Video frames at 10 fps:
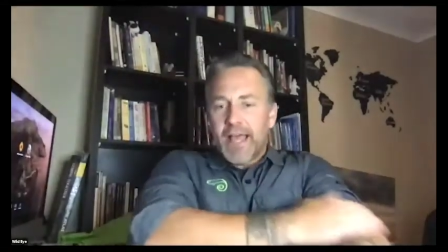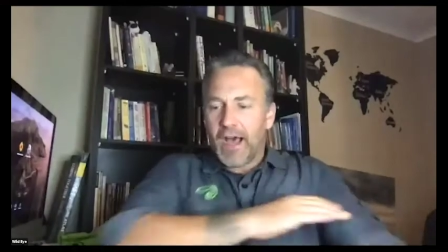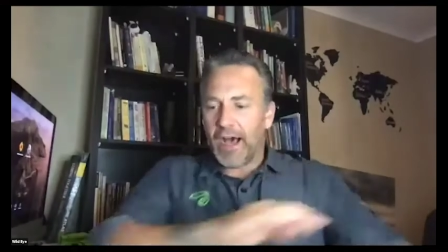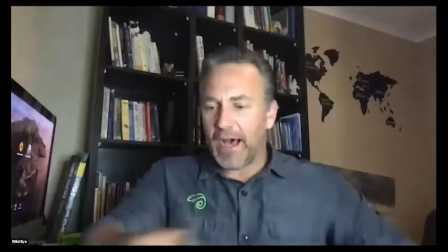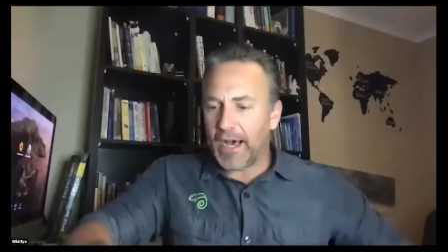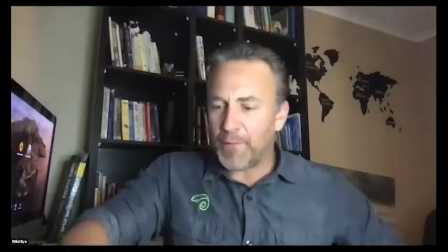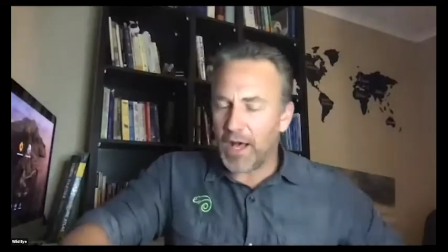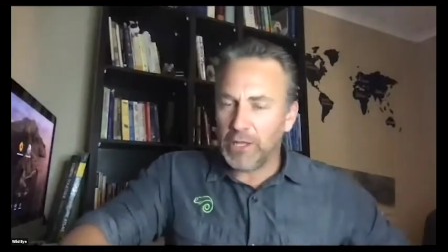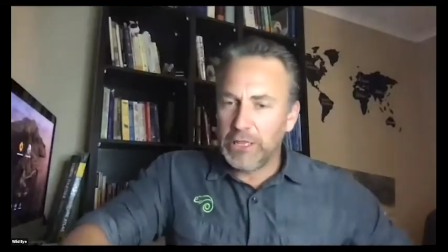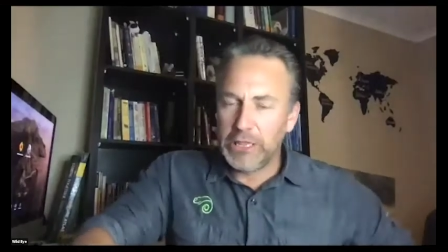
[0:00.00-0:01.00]
Um,
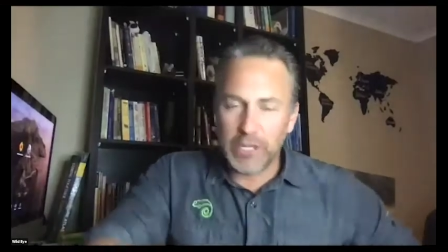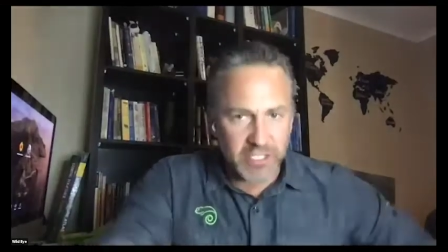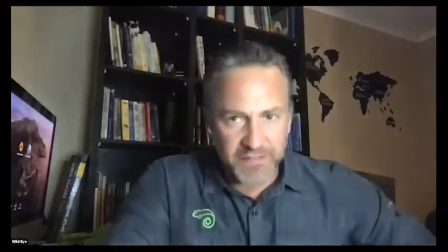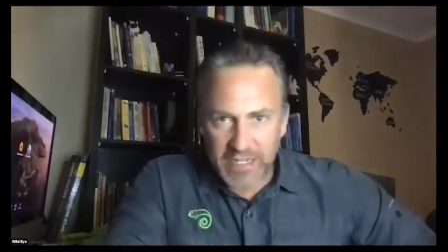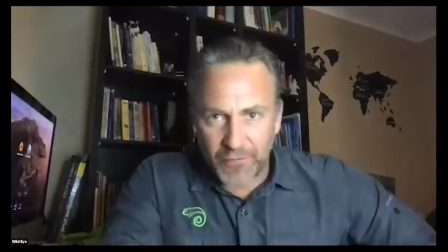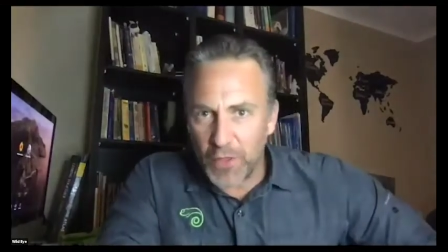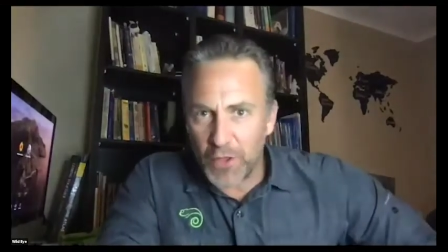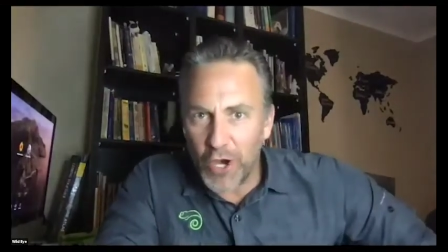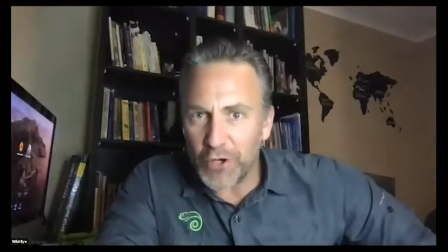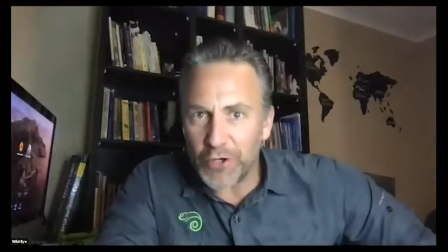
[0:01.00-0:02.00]
lots of stuff on the
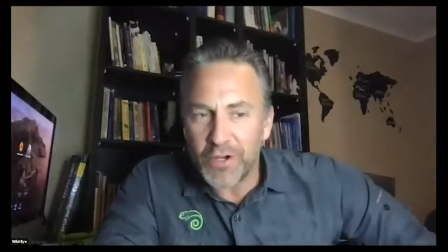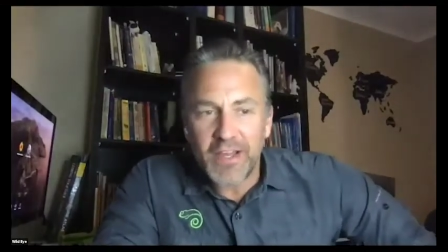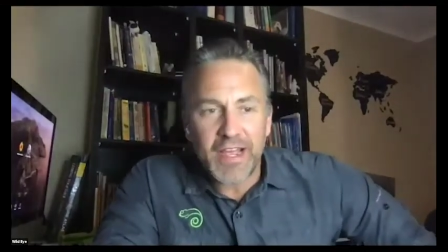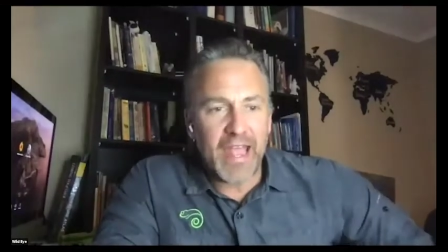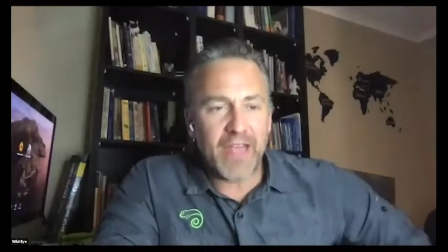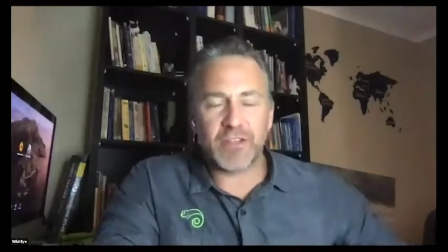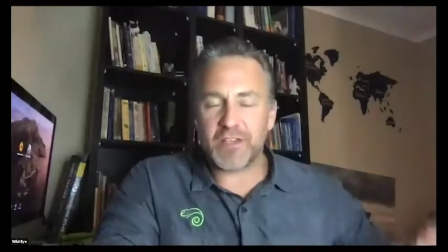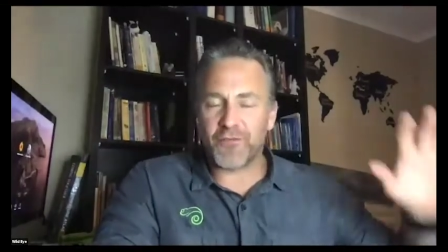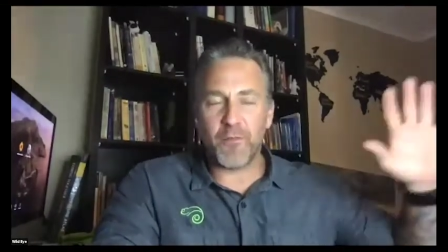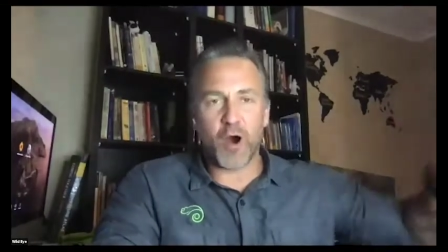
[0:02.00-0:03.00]
go everything
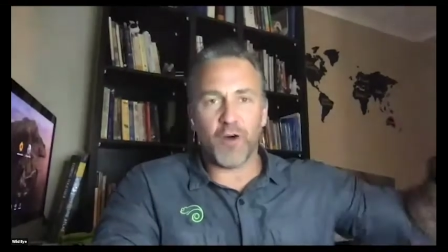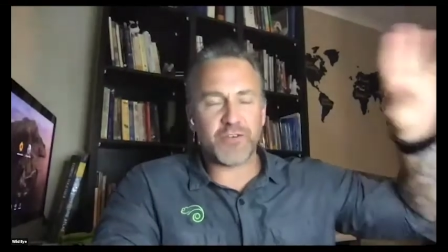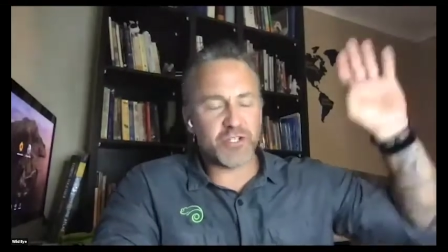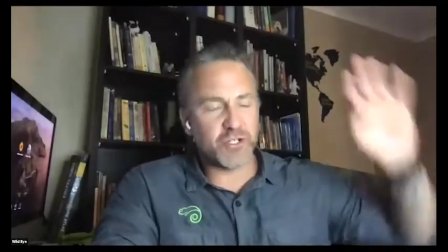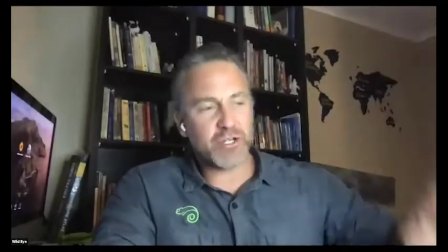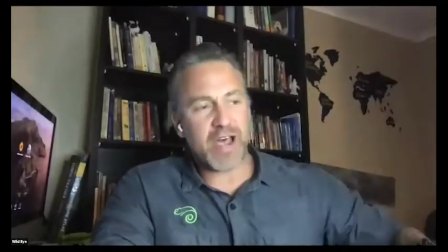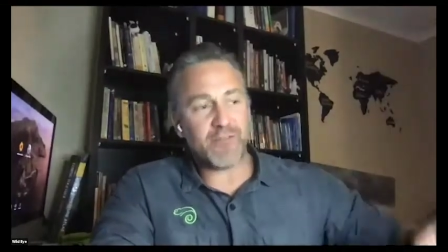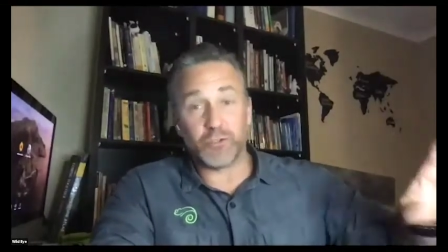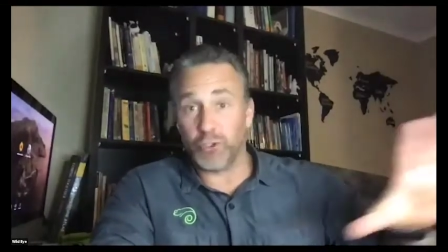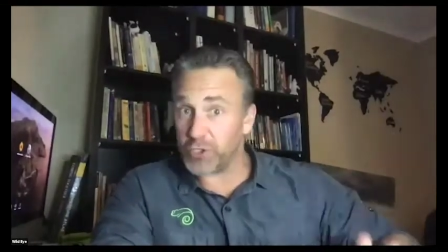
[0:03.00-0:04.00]
from office to travel
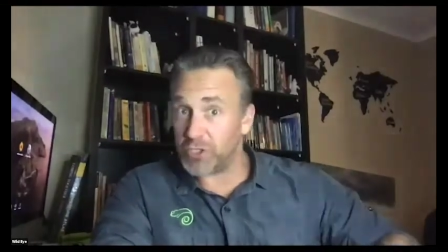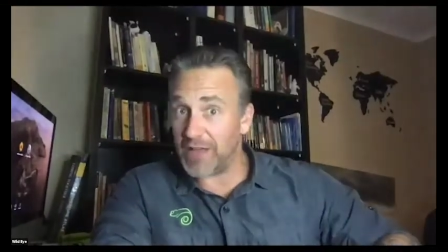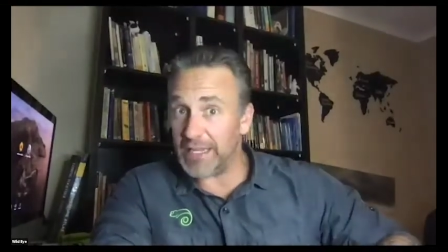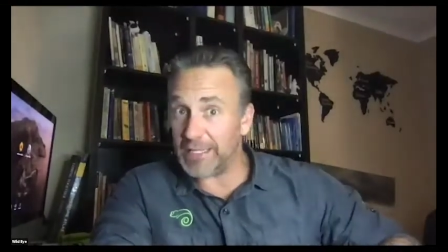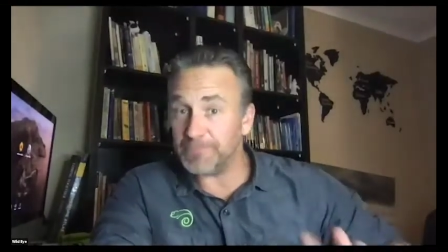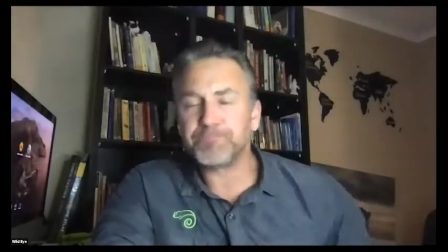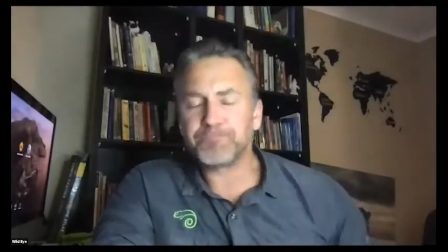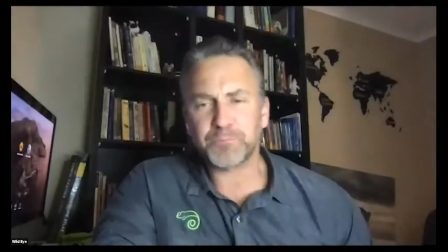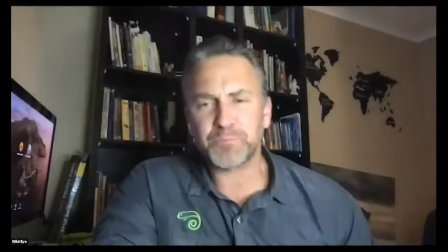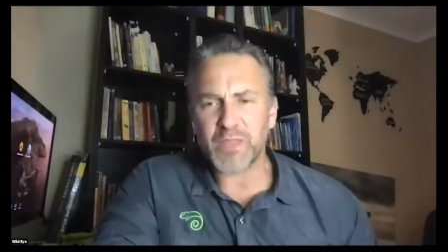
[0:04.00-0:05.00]
to not traveling
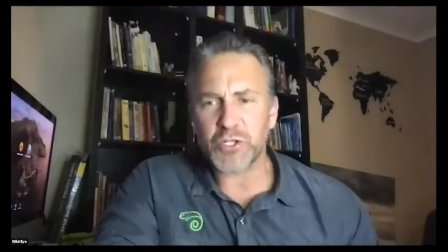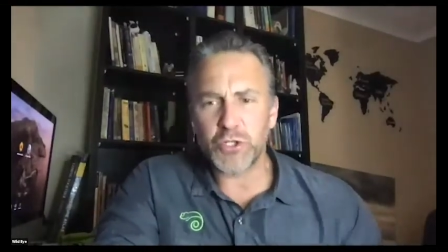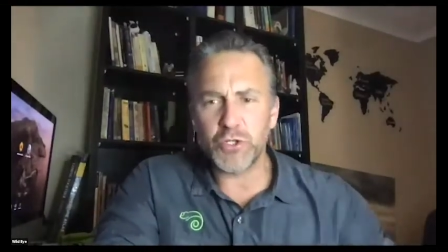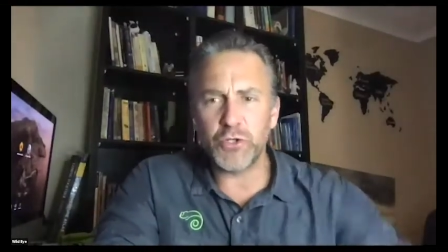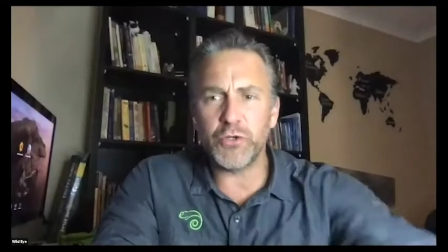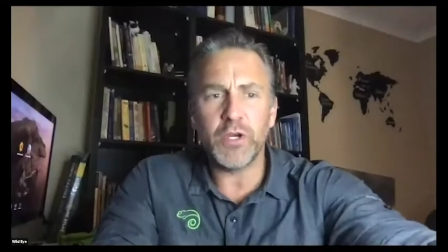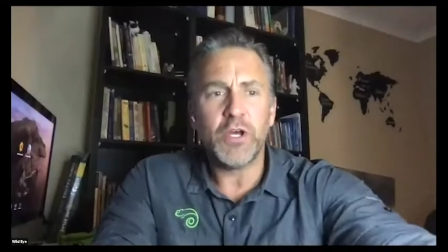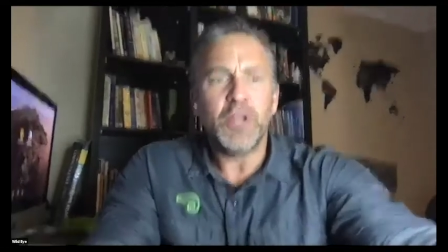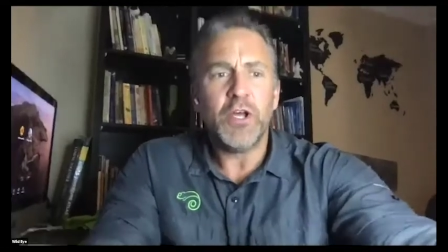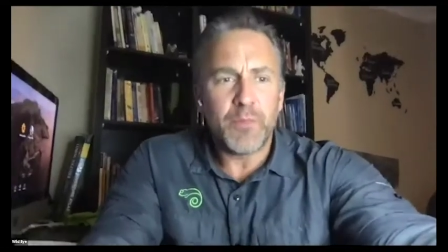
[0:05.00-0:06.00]
to
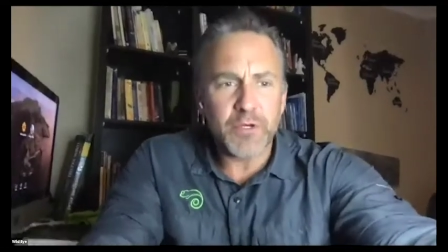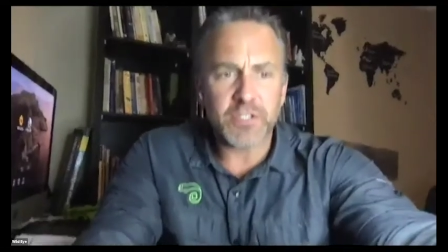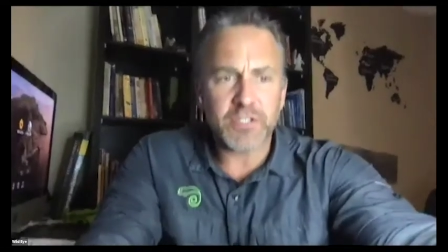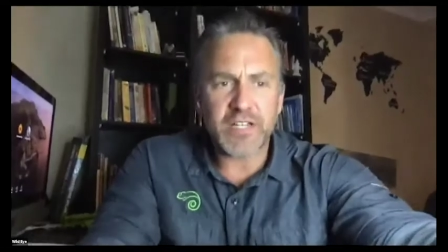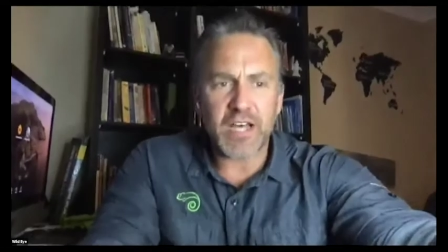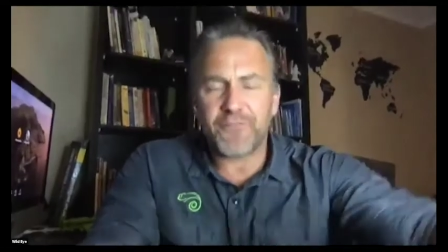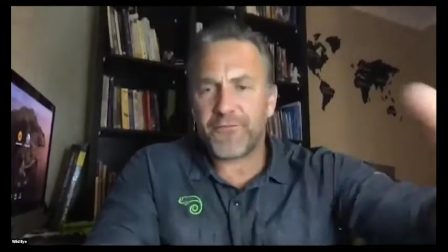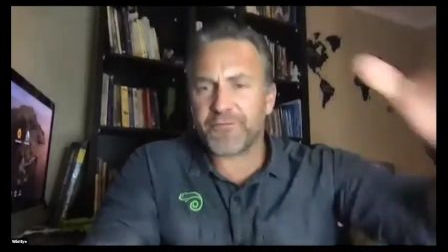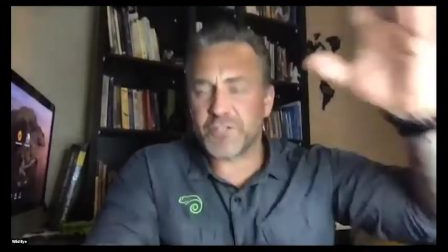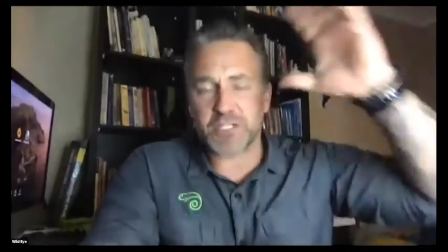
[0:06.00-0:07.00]
personal stuff,
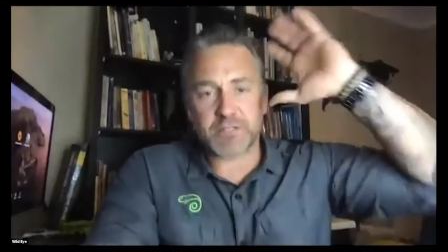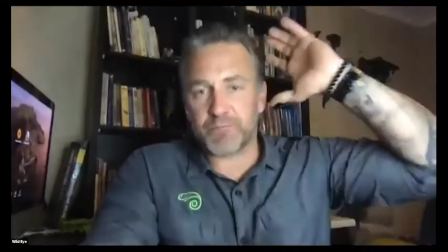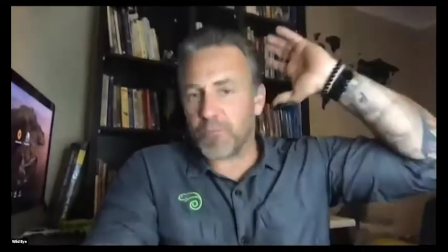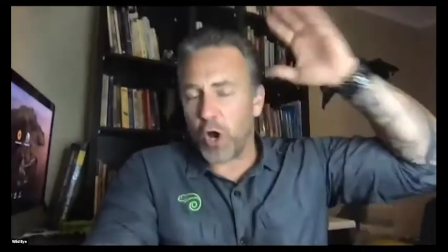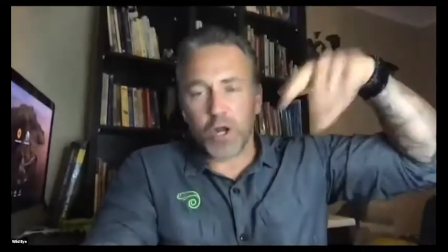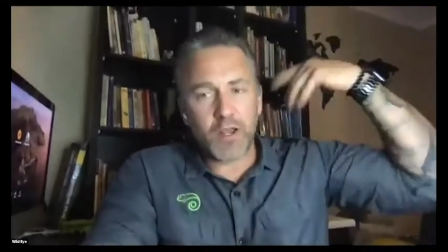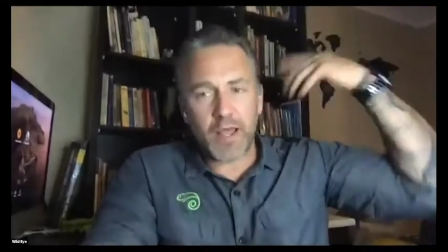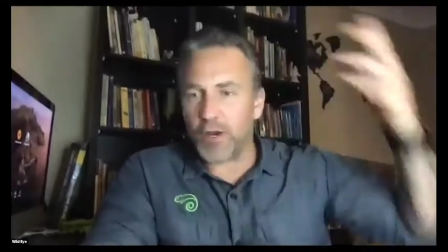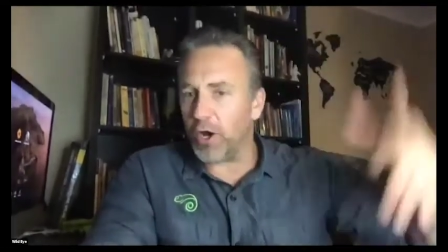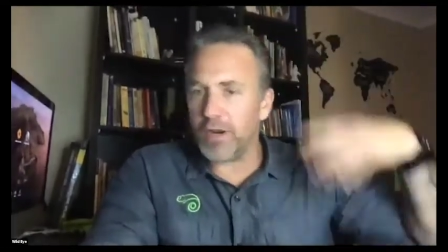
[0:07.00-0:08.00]
just on and
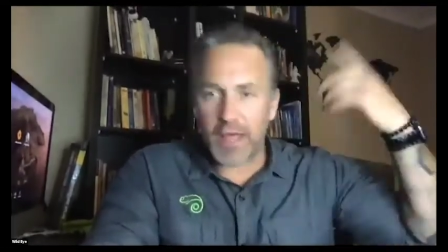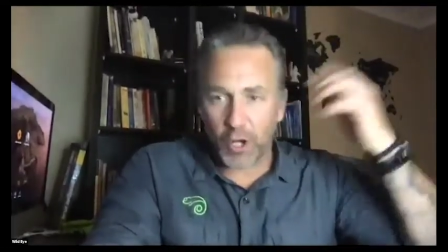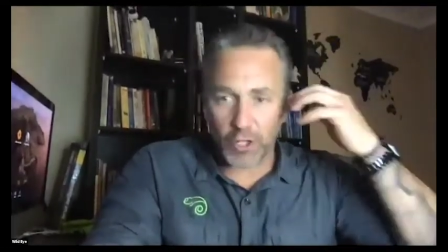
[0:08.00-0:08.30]
on and on.